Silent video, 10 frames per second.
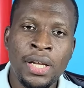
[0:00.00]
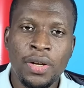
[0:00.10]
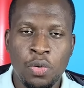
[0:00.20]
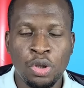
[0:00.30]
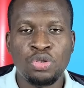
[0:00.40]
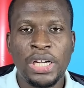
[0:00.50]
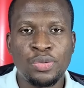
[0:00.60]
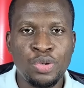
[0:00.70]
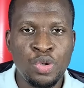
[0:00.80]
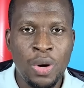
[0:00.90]
The
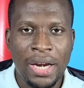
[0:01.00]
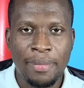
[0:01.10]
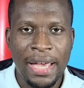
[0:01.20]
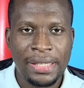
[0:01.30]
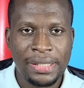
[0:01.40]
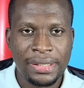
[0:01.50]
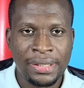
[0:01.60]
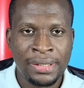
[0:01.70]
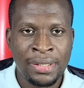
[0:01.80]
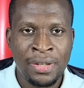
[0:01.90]
contract renew and a bad thing.
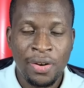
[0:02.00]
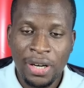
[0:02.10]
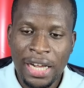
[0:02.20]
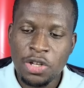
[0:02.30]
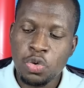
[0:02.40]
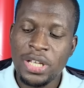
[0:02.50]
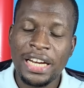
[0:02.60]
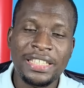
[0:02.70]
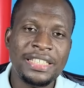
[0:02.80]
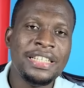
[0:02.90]
Unless
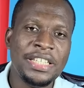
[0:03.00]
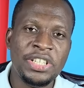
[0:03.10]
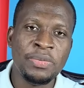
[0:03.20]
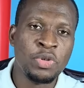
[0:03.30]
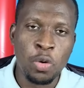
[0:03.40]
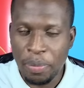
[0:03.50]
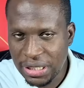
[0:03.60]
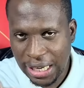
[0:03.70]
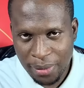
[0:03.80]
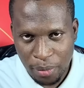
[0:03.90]
when you three did no
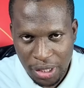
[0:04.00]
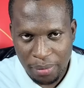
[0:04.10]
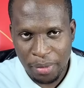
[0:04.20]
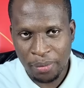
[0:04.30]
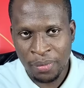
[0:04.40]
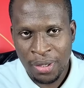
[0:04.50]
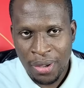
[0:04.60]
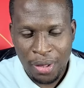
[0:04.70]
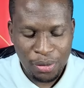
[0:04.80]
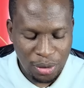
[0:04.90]
pejan and modem.
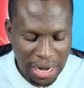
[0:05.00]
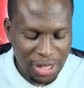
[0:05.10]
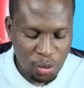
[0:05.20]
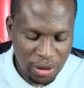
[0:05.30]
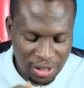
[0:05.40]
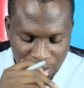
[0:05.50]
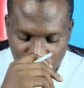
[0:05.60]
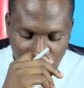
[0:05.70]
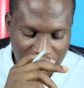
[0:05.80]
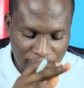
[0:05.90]
So that is with
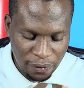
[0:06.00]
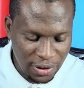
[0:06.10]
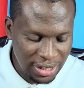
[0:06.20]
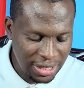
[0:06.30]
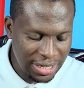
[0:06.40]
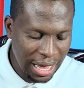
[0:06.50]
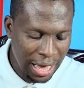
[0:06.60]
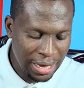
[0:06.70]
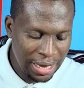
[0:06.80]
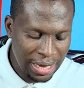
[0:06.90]
George and Fage,
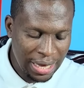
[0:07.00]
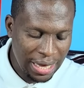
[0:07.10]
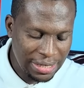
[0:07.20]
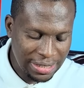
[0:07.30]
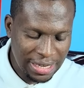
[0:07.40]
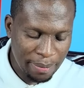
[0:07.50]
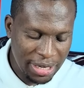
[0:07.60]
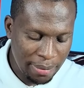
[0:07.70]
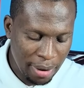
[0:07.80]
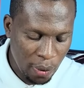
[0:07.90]
yeah. As I said,
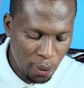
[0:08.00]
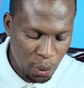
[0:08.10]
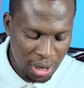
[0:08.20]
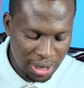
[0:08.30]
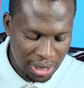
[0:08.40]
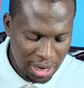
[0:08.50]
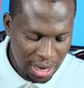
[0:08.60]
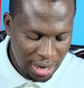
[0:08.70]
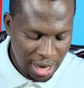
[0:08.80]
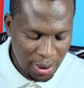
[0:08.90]
made them out quick.
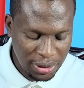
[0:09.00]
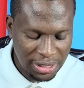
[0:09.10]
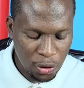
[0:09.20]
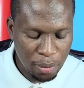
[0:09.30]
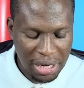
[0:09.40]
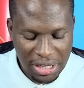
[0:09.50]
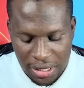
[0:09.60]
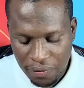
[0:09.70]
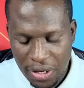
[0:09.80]
That was so bad team.